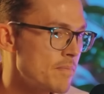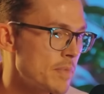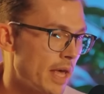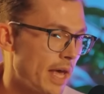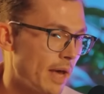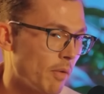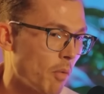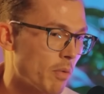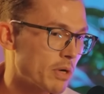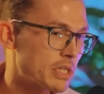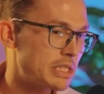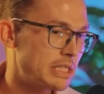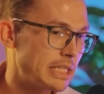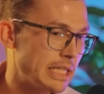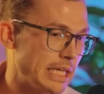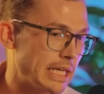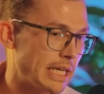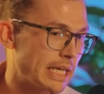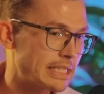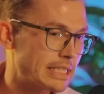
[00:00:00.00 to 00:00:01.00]
And what we're
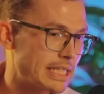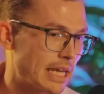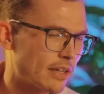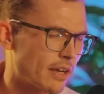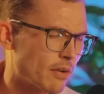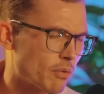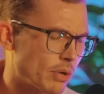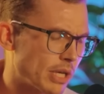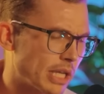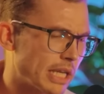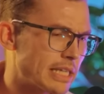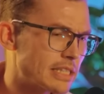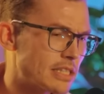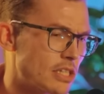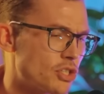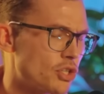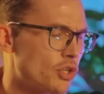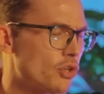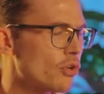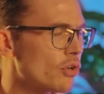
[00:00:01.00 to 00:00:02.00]
seeing is that there really is
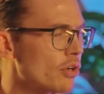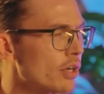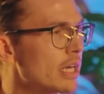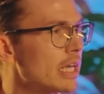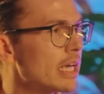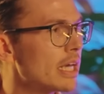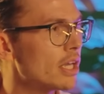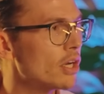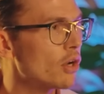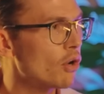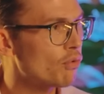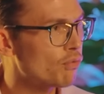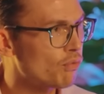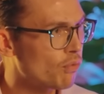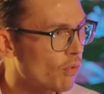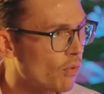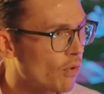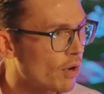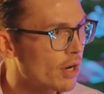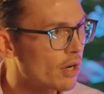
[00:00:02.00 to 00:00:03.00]
this yearning,
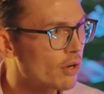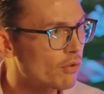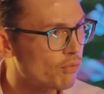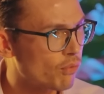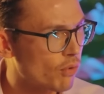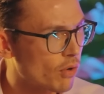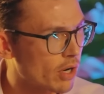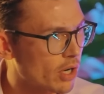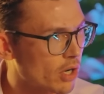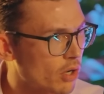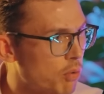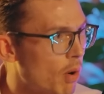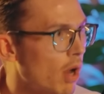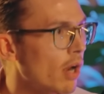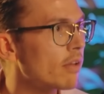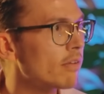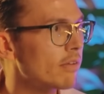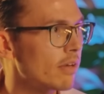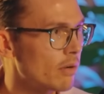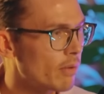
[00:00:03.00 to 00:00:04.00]
for
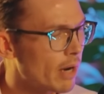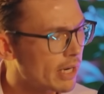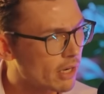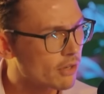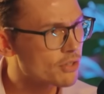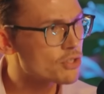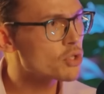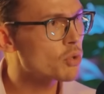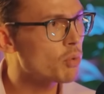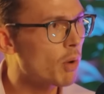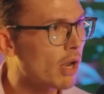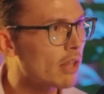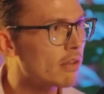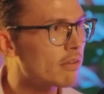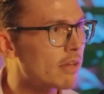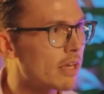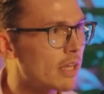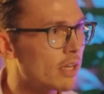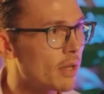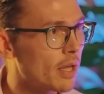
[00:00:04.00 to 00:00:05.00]
quality, right? Not just
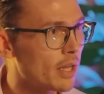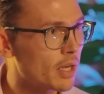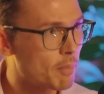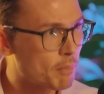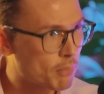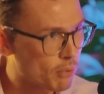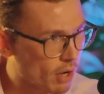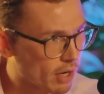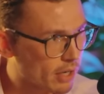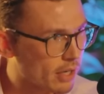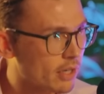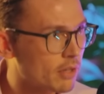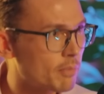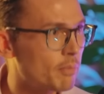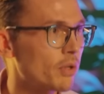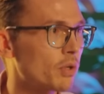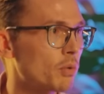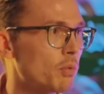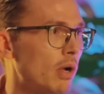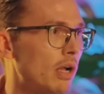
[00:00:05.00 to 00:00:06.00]
quality in the product,
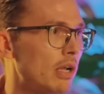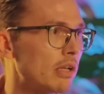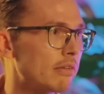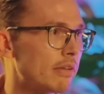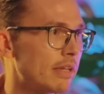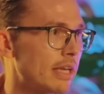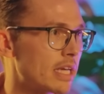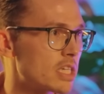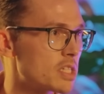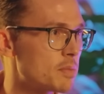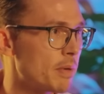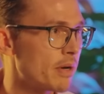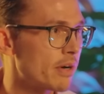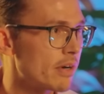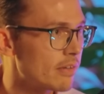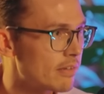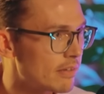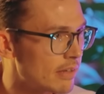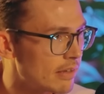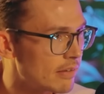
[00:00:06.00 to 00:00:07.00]
but quality in
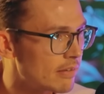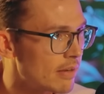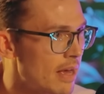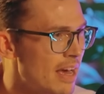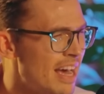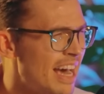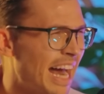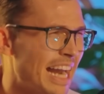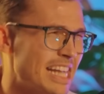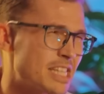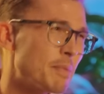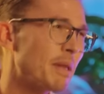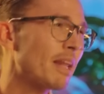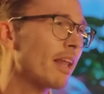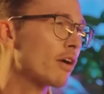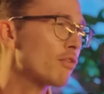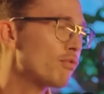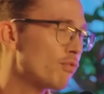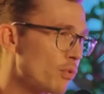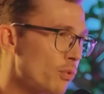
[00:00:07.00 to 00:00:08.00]
experiences. And it's a bit
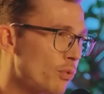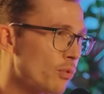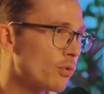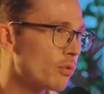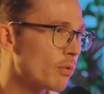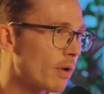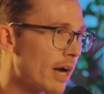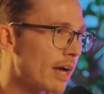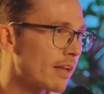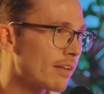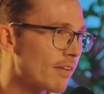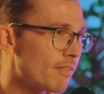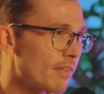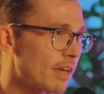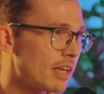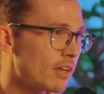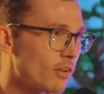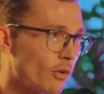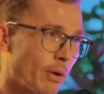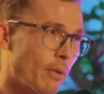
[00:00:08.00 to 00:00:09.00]
like food, right? I
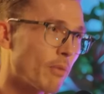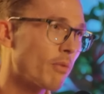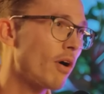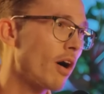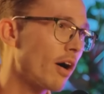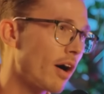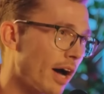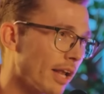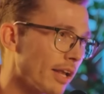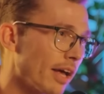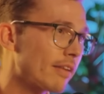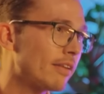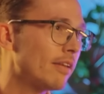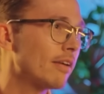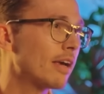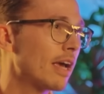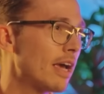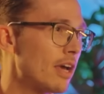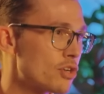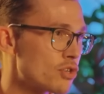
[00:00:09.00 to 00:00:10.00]
mean, don't get me wrong. I like the
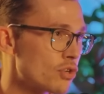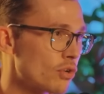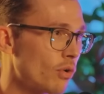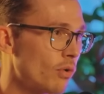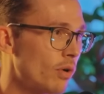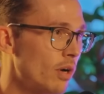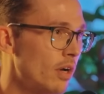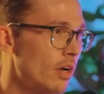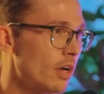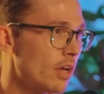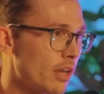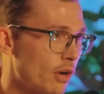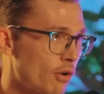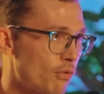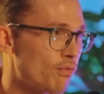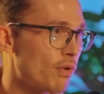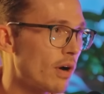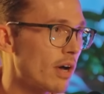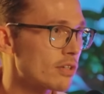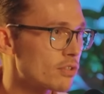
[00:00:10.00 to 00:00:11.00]
occasional,
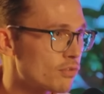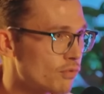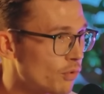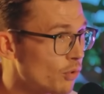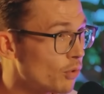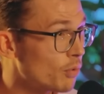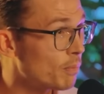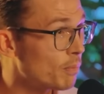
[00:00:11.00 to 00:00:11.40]
fast food